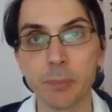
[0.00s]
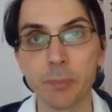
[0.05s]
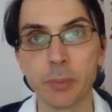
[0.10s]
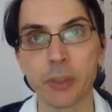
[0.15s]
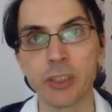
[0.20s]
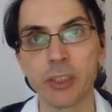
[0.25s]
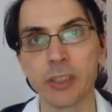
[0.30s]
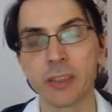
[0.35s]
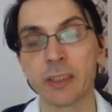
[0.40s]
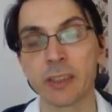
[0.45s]

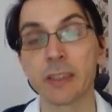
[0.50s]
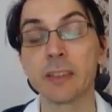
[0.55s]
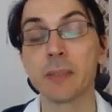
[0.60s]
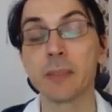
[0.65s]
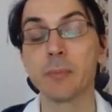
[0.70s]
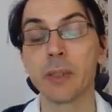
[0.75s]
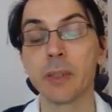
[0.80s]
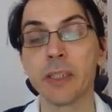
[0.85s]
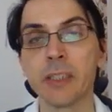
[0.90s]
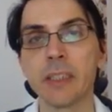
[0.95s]
Project
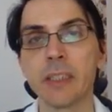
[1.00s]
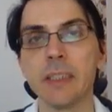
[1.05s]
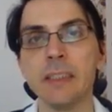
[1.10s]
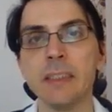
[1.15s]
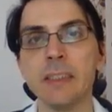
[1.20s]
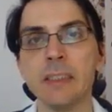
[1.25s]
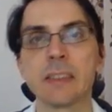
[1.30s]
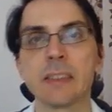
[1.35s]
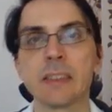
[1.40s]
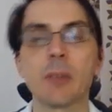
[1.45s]
Gutenberg
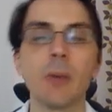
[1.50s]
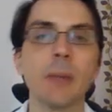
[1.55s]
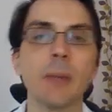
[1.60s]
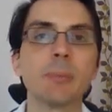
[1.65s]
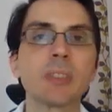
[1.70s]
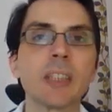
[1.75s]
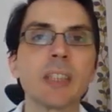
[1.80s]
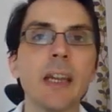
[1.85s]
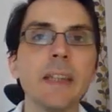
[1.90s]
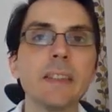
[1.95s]
is a
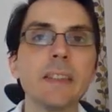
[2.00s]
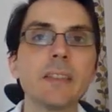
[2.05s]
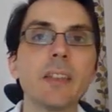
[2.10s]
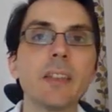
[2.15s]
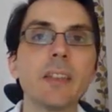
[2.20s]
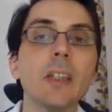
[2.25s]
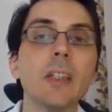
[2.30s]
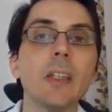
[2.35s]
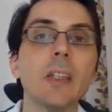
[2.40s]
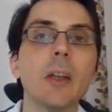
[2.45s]
website
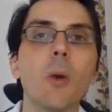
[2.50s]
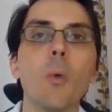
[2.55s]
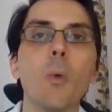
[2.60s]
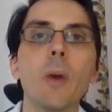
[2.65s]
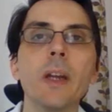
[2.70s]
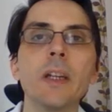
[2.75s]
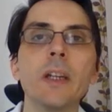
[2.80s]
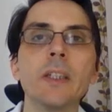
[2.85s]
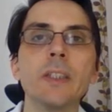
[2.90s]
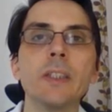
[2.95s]

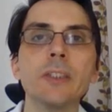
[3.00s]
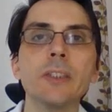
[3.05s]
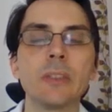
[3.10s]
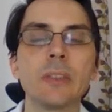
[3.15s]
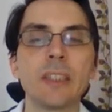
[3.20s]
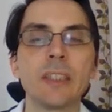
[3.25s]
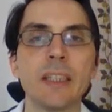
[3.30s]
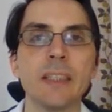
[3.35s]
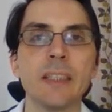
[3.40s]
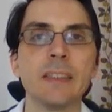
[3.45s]
where you
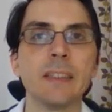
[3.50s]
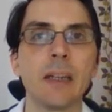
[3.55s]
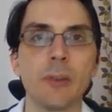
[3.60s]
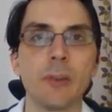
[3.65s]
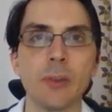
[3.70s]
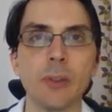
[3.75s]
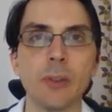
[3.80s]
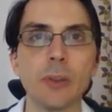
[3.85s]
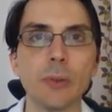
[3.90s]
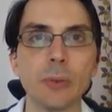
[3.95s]
can
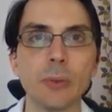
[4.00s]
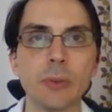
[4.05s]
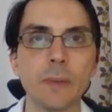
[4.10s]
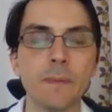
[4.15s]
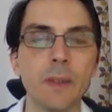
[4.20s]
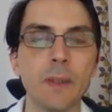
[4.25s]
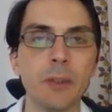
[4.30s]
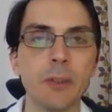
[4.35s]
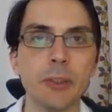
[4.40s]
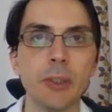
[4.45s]
download
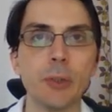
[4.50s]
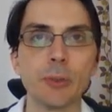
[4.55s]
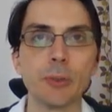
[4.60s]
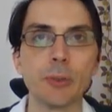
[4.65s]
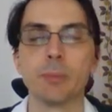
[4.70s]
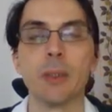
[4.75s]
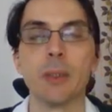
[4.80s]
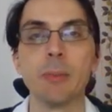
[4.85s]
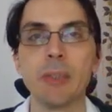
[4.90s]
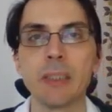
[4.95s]
very old
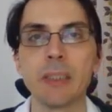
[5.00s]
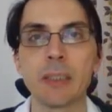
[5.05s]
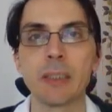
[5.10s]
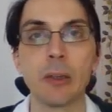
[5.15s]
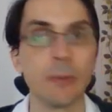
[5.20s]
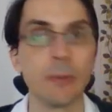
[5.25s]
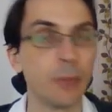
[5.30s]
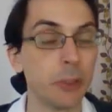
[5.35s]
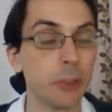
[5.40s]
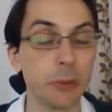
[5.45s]
public, or
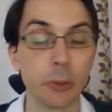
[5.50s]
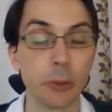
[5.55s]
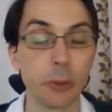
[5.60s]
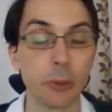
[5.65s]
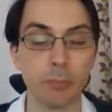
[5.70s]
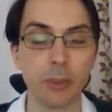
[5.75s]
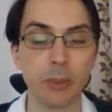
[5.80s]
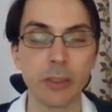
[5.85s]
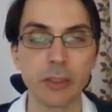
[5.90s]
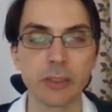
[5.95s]
oh, very old
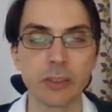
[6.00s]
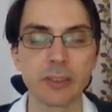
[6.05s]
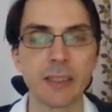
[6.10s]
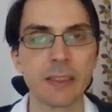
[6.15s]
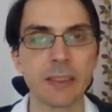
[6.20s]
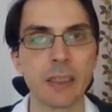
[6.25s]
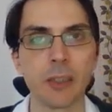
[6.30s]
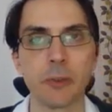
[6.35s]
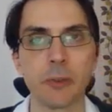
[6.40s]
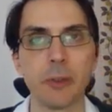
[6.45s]
books that
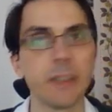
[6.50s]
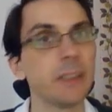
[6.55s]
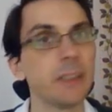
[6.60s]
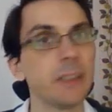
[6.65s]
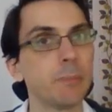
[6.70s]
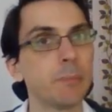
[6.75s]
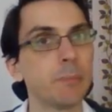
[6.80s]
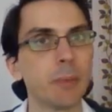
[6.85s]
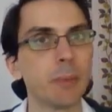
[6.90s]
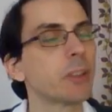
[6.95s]
are already in the
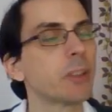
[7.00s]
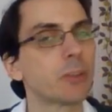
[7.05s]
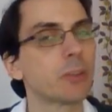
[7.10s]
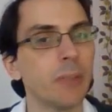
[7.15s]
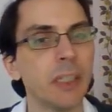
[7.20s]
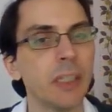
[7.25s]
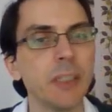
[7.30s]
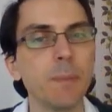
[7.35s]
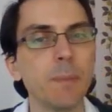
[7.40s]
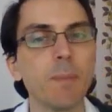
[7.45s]
public
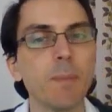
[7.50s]
domain.